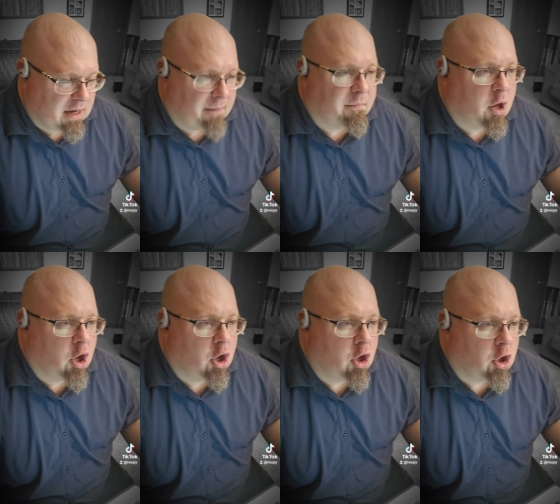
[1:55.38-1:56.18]
Okay
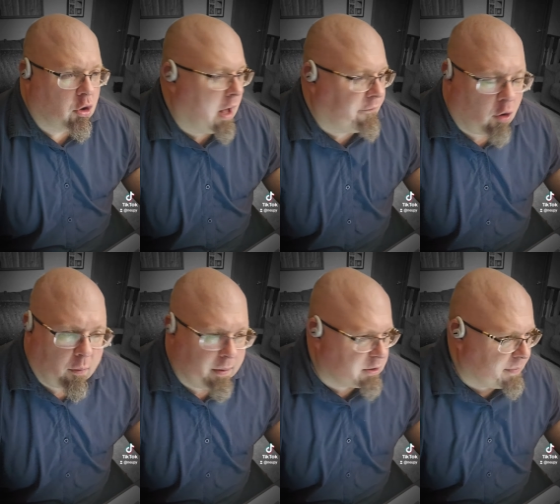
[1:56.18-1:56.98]
you'll have a
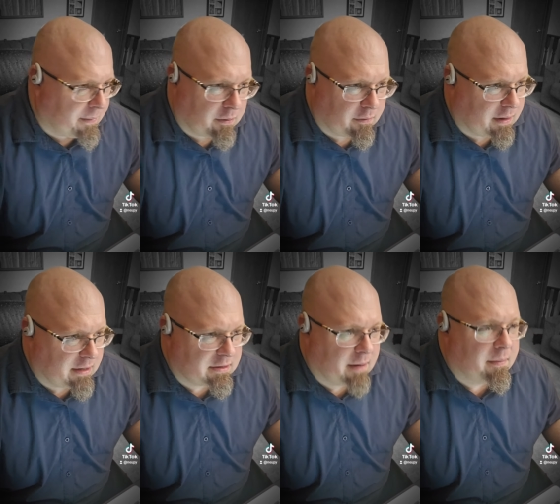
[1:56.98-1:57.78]
whole bunch of people who
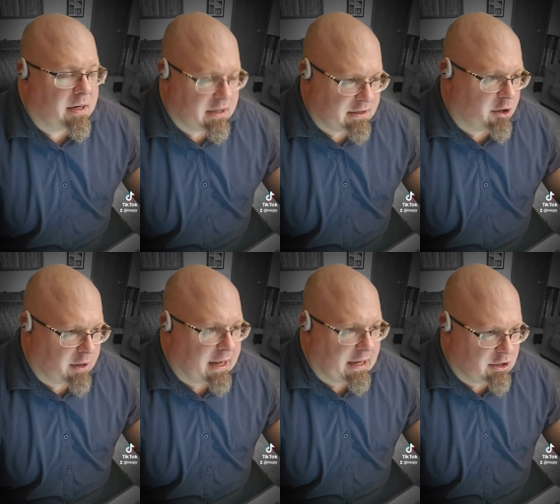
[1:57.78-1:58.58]
raise up because they're
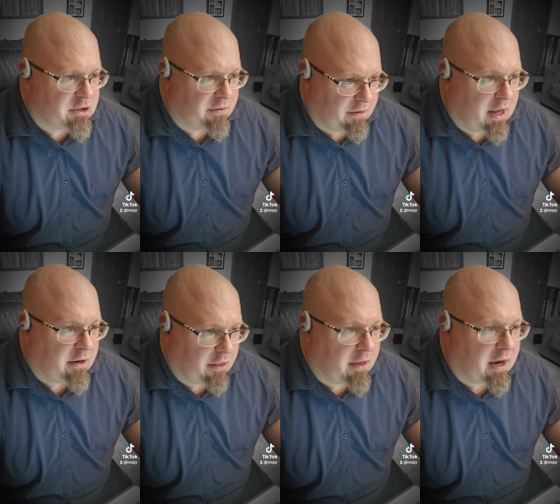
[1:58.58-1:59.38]
engaged in,
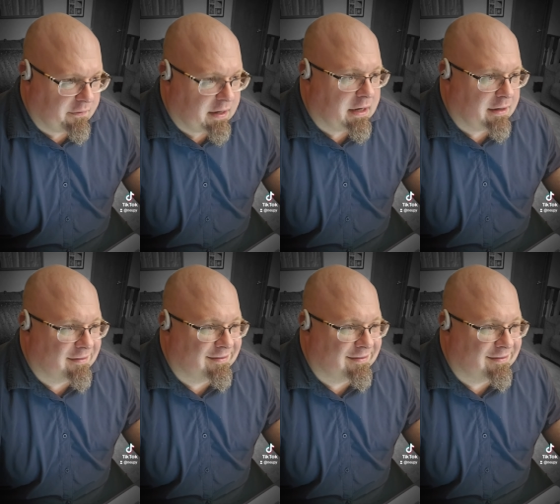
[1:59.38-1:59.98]
in the thought of eating.